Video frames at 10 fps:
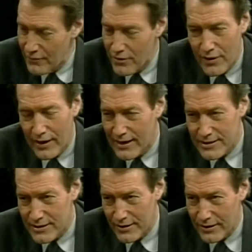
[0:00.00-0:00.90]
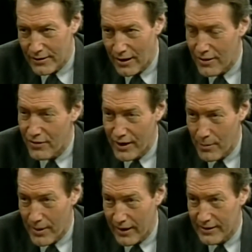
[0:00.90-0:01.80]
Everything I see, I
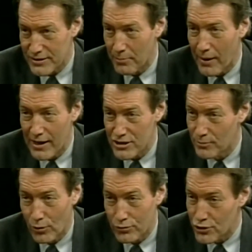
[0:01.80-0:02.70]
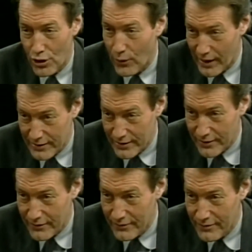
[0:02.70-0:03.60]
think about it as a possible show
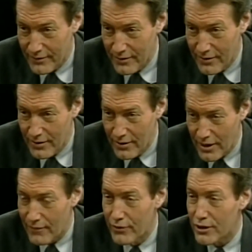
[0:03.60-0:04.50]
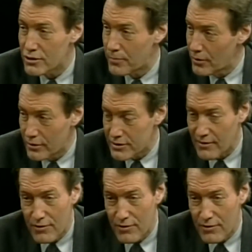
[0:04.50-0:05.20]
idea. Every experience,